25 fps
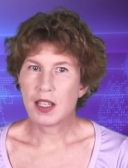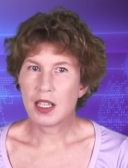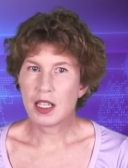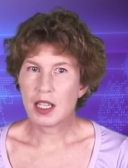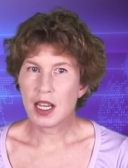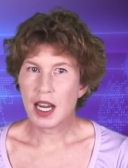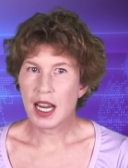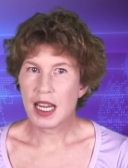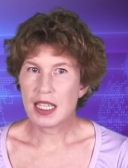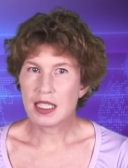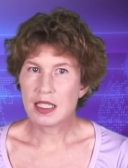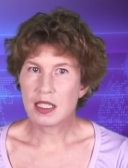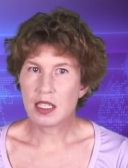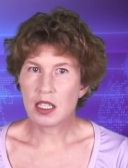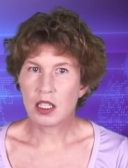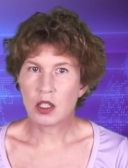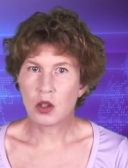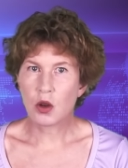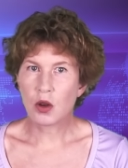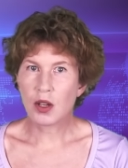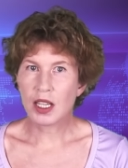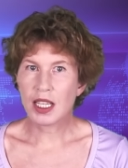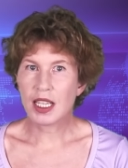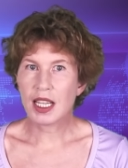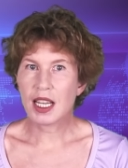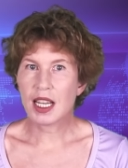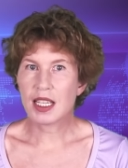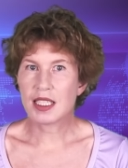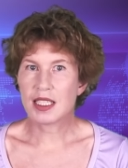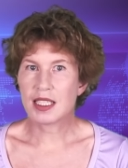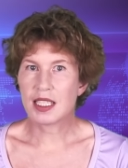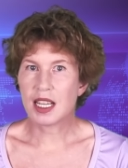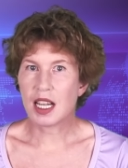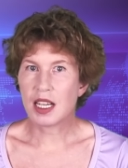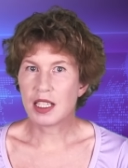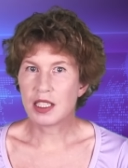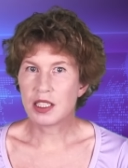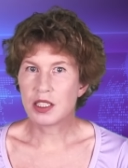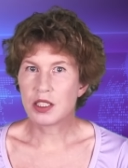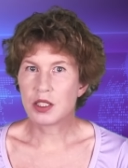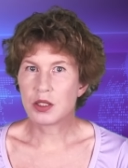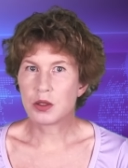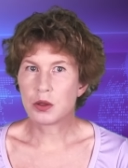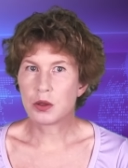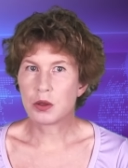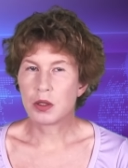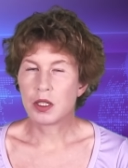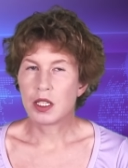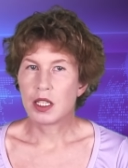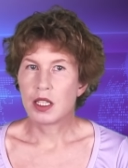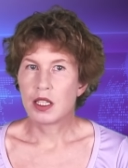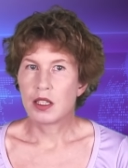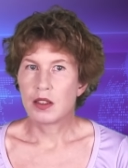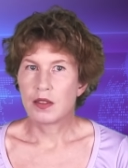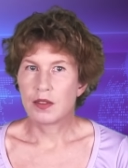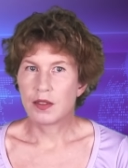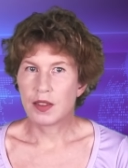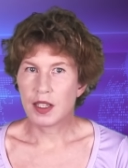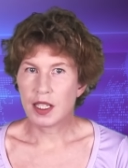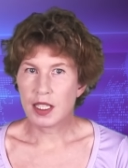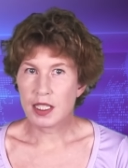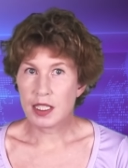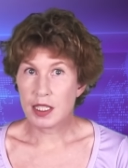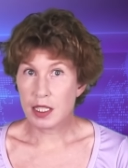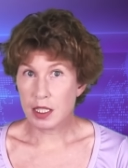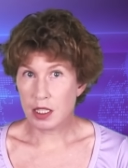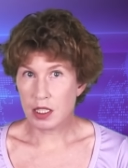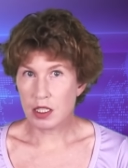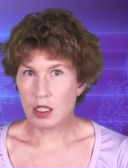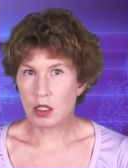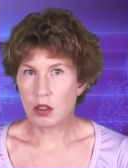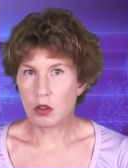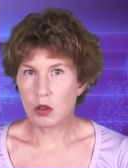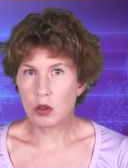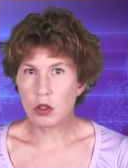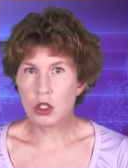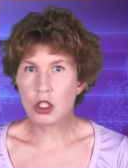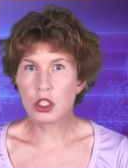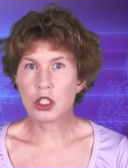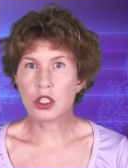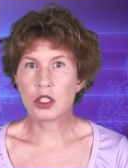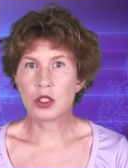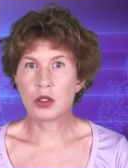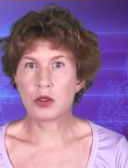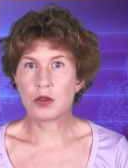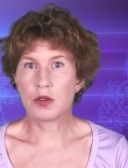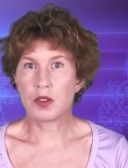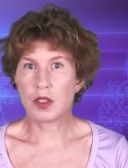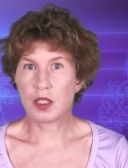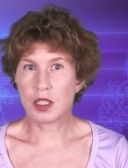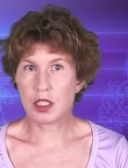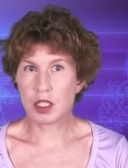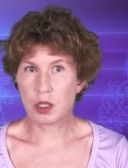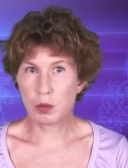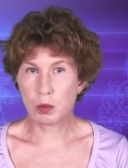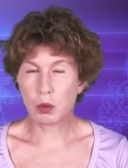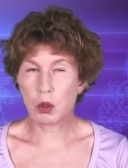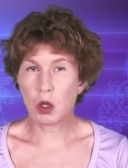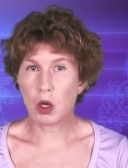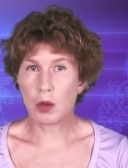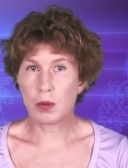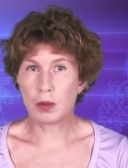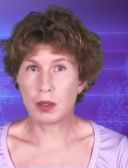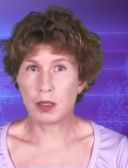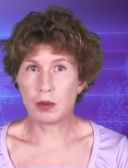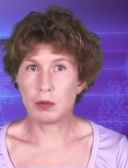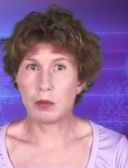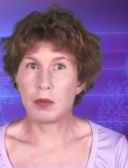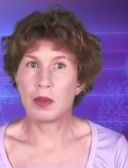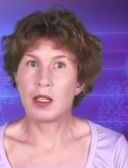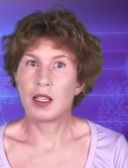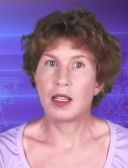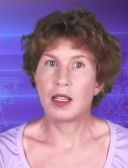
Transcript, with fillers: that as annoying as I do, there's a solution to this problem.